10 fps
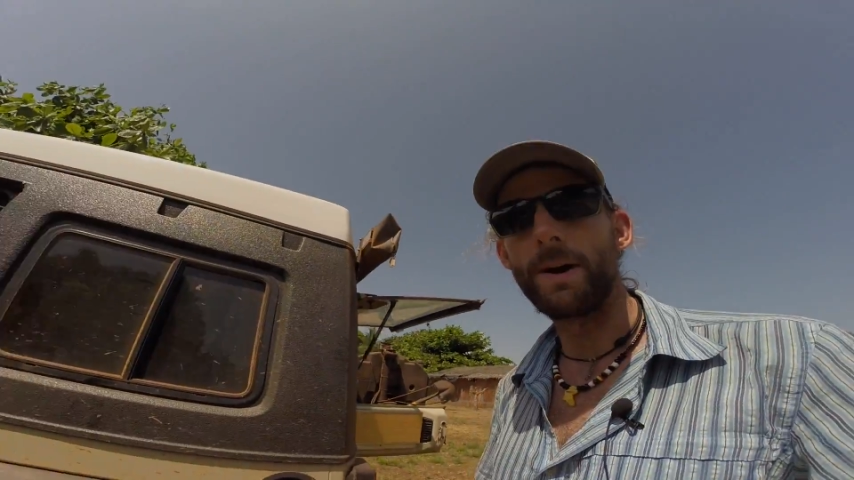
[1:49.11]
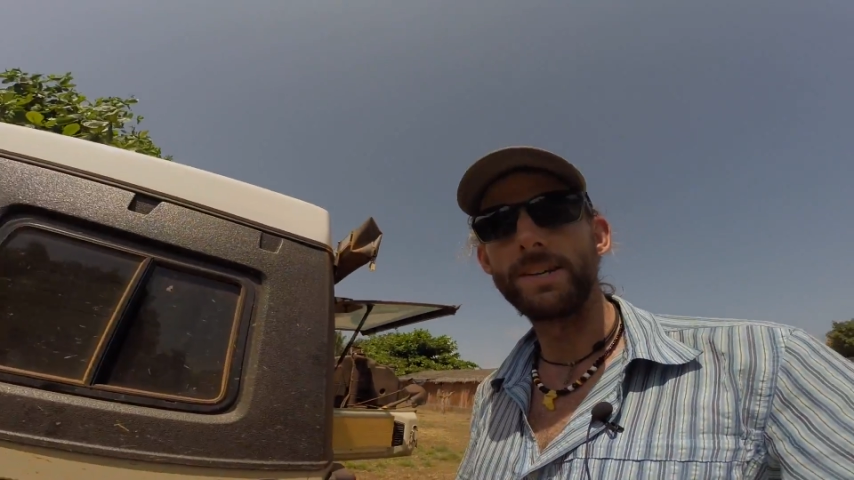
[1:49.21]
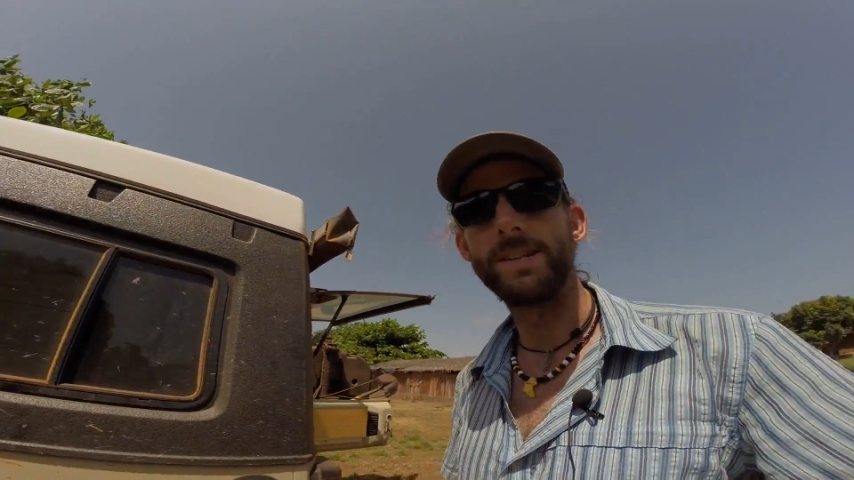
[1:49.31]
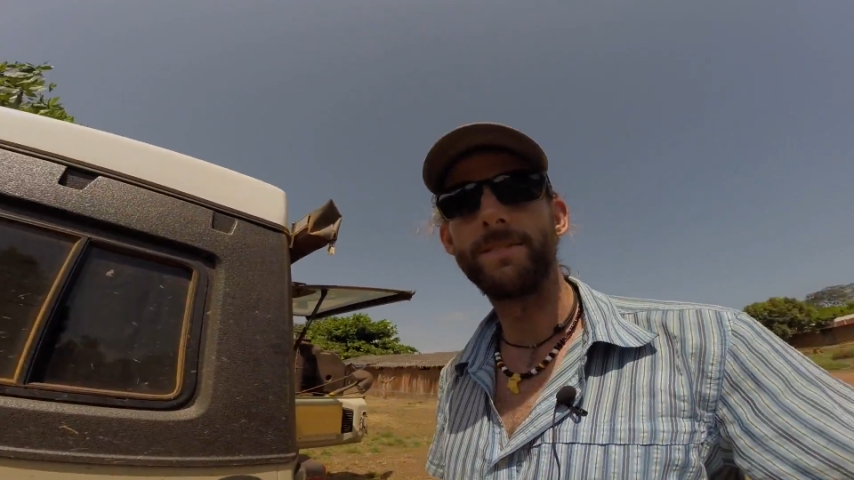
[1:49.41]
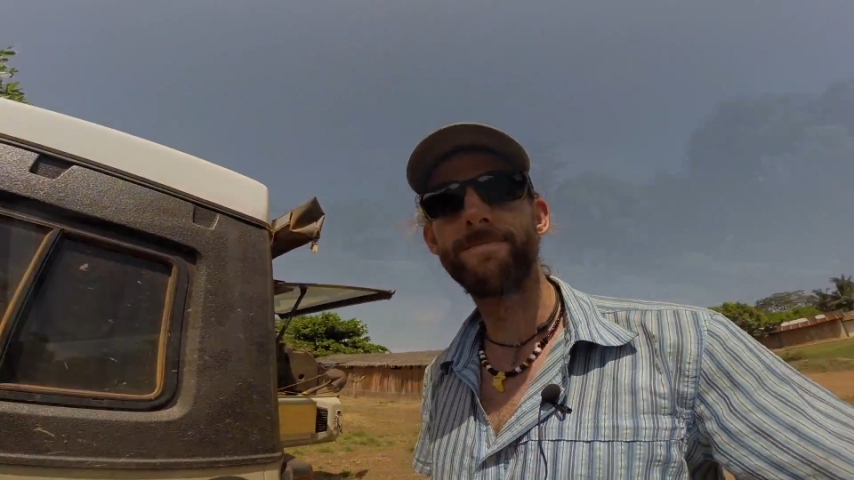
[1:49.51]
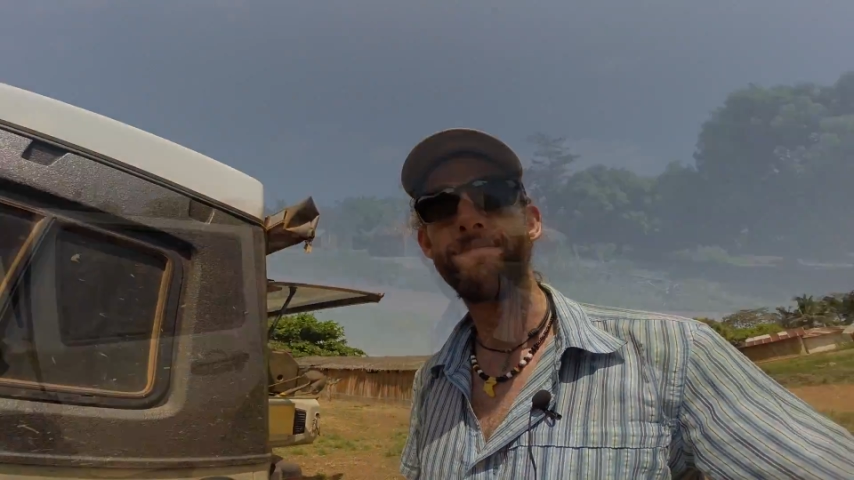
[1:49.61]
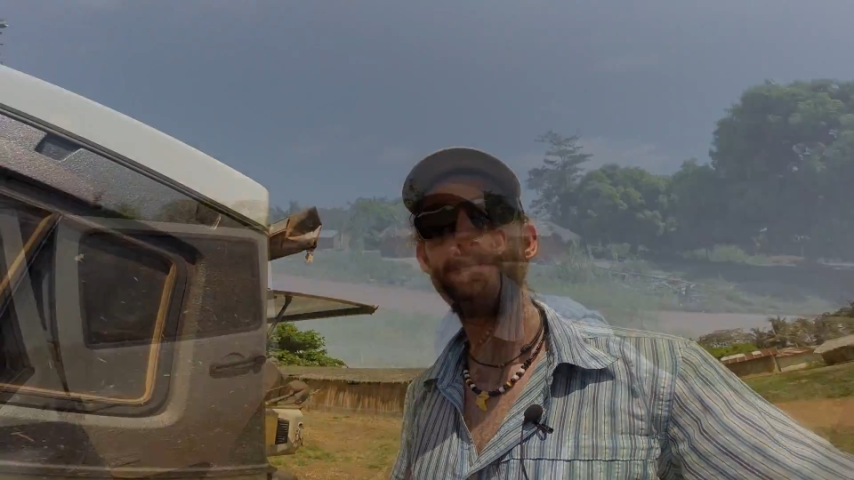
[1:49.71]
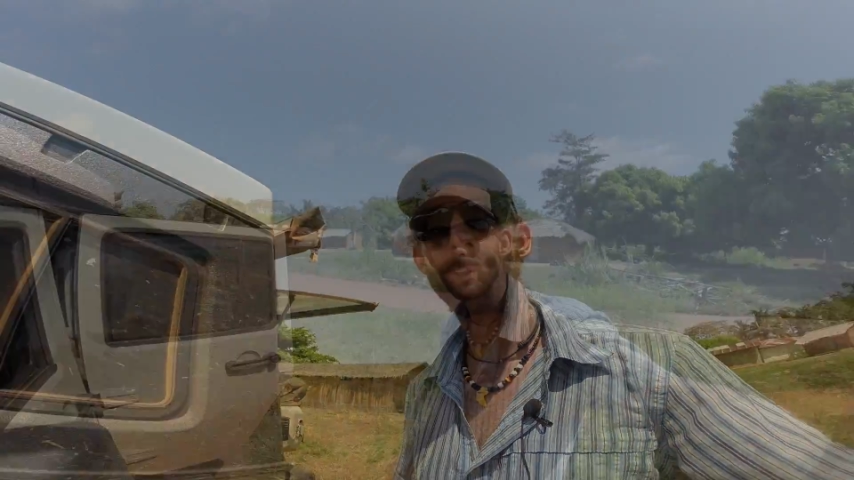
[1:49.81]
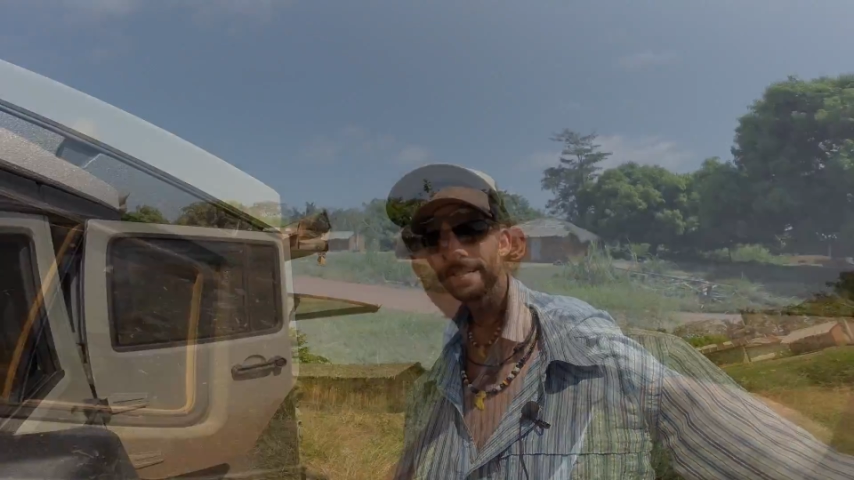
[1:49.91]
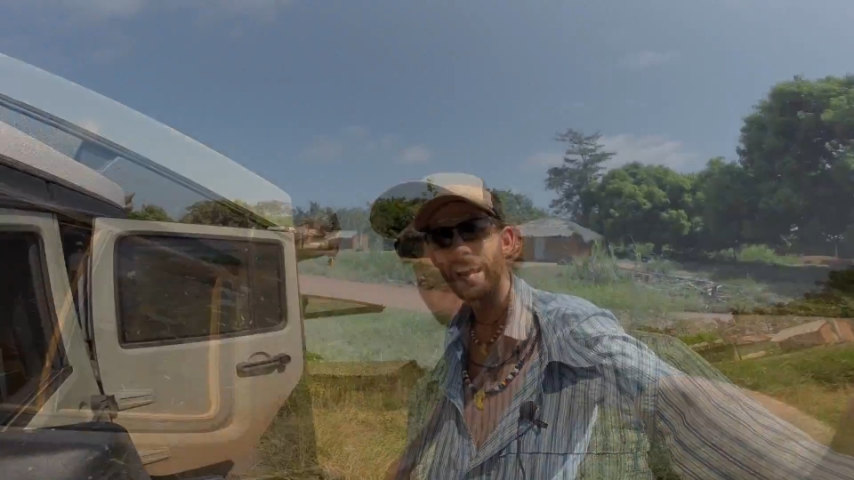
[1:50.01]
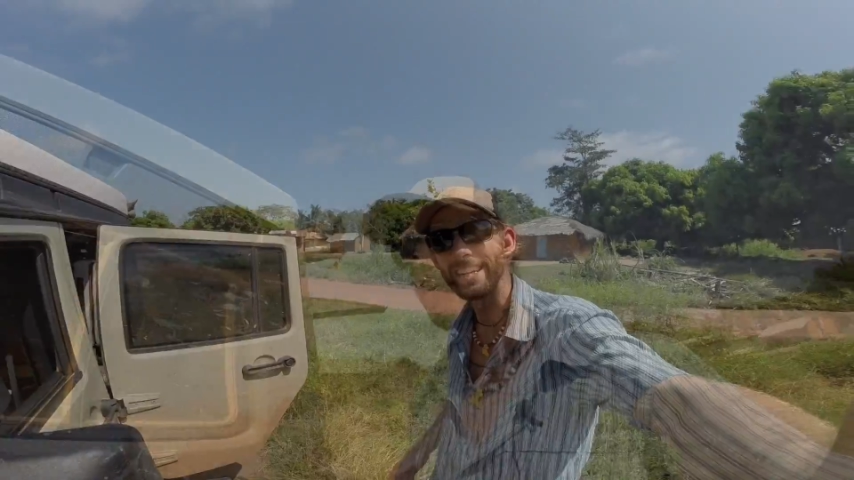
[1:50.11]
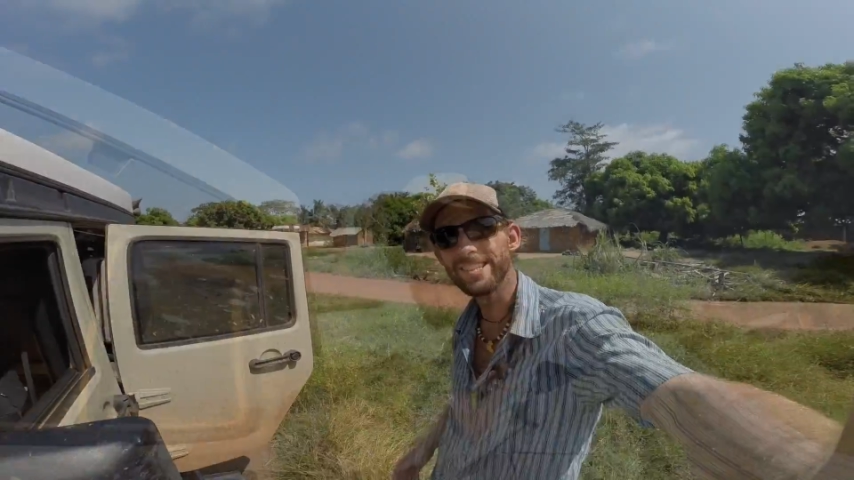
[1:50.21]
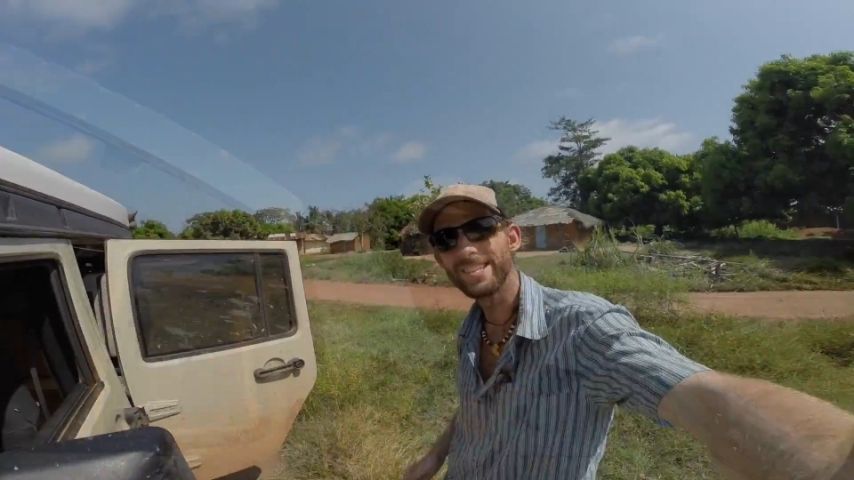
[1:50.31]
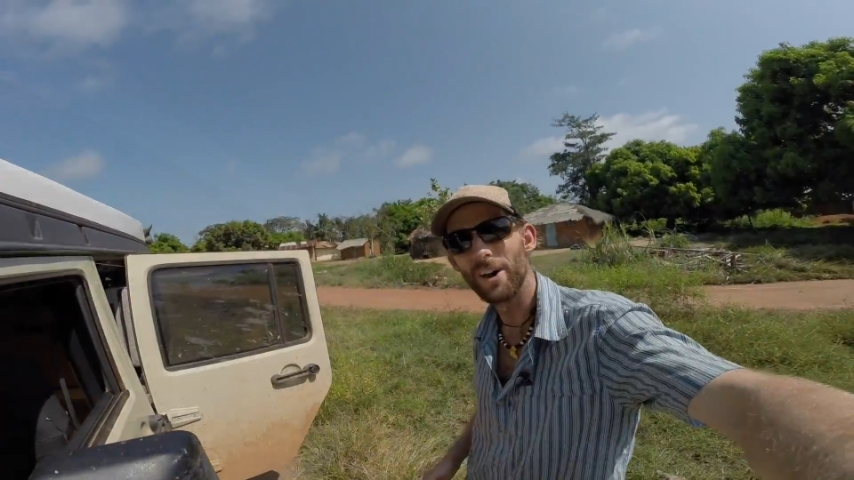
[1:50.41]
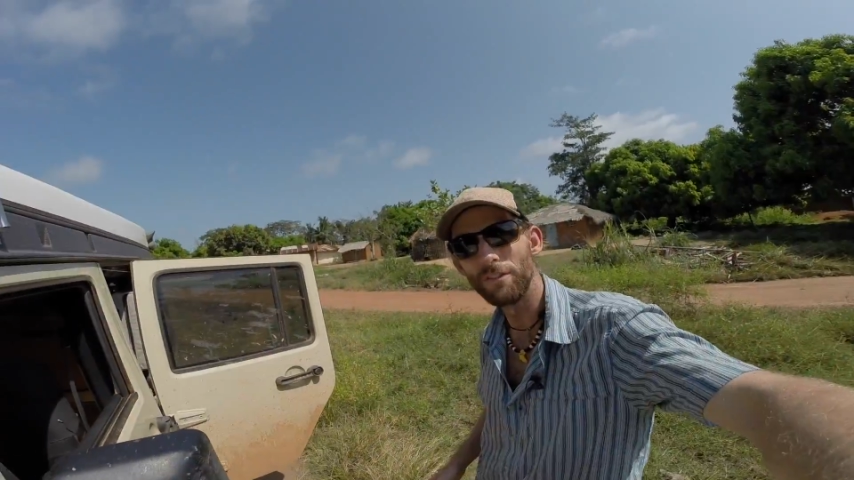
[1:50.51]
amazing. The water tank
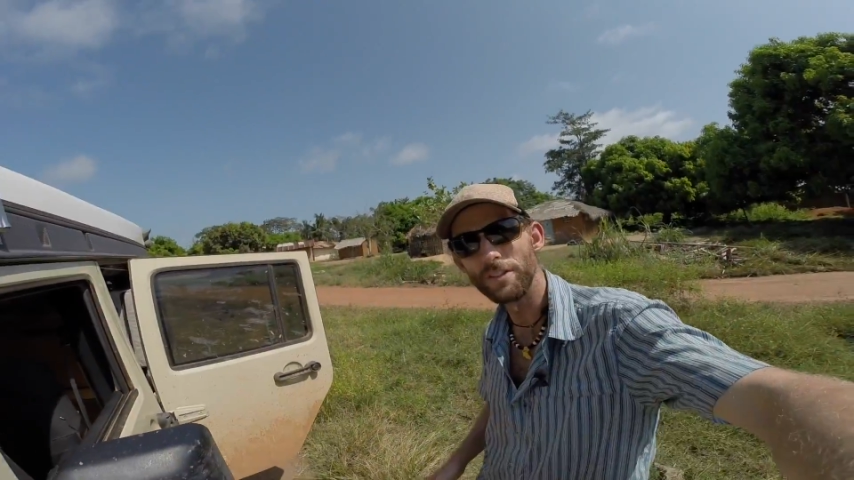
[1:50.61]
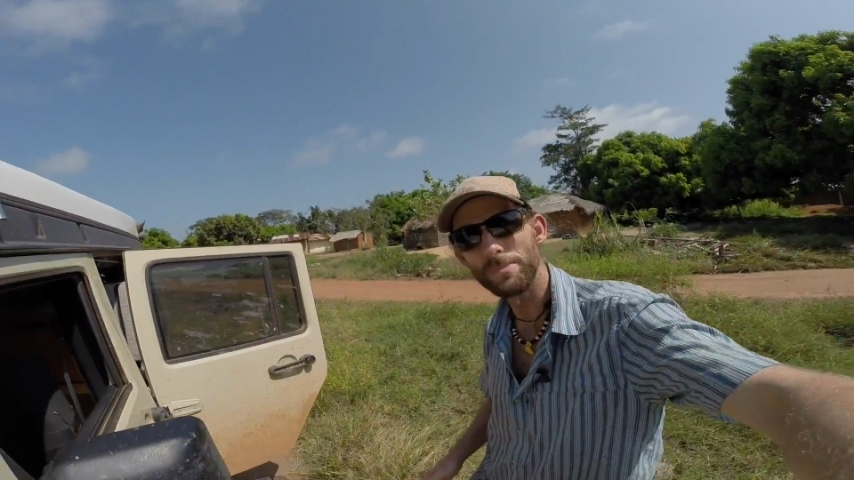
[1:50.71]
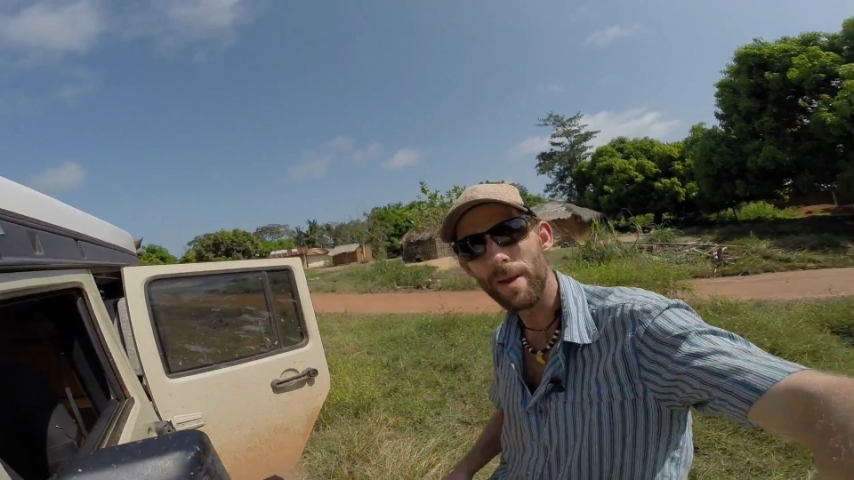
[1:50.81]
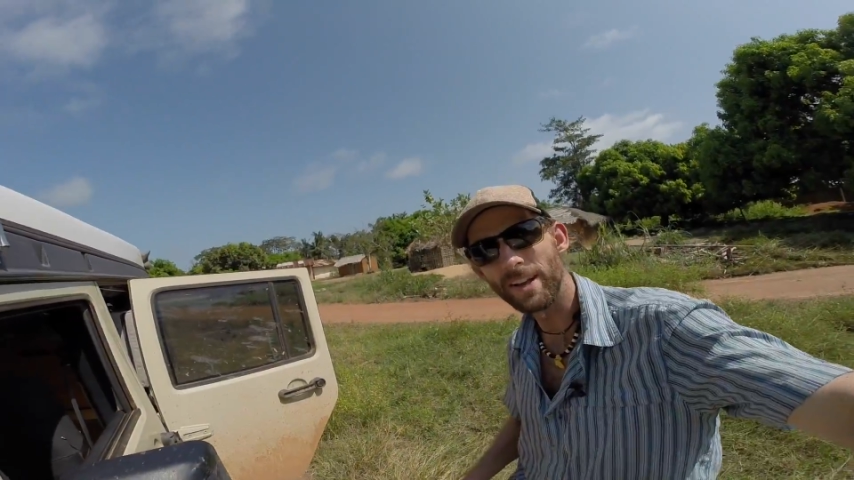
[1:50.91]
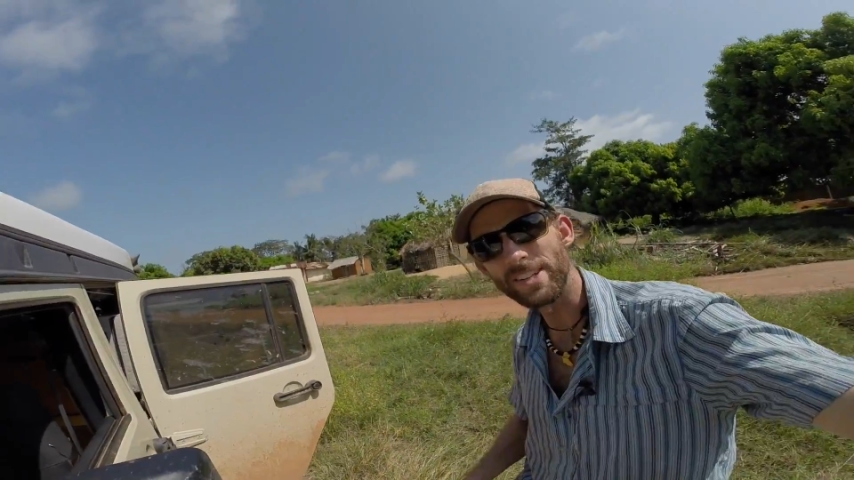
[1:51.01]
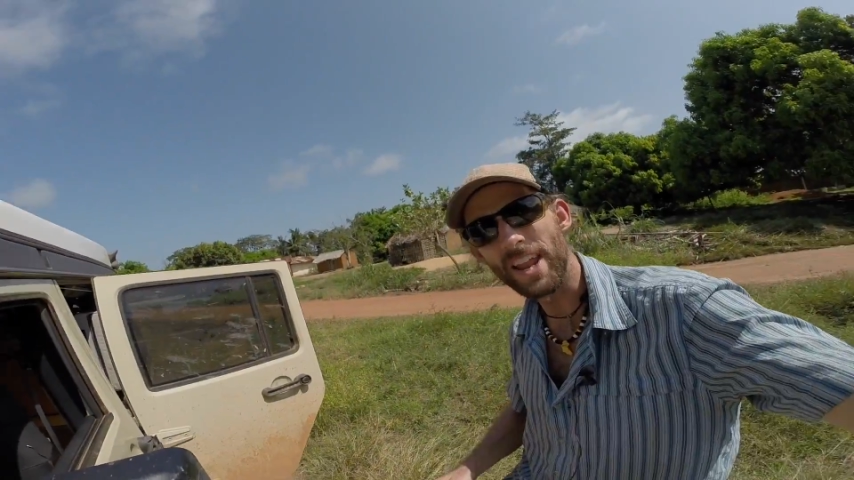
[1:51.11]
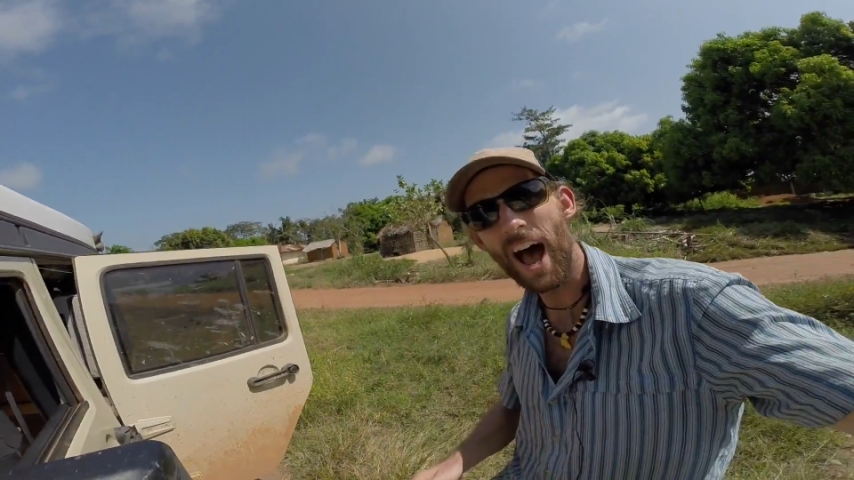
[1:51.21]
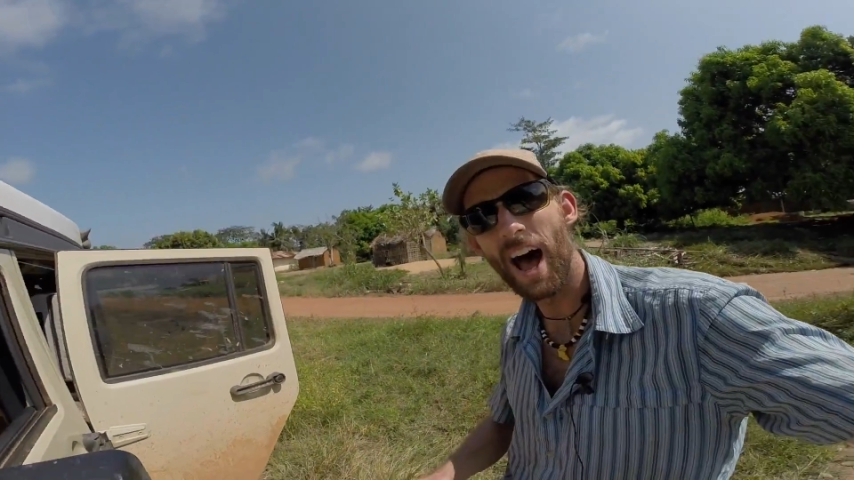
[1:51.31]
itself is mounted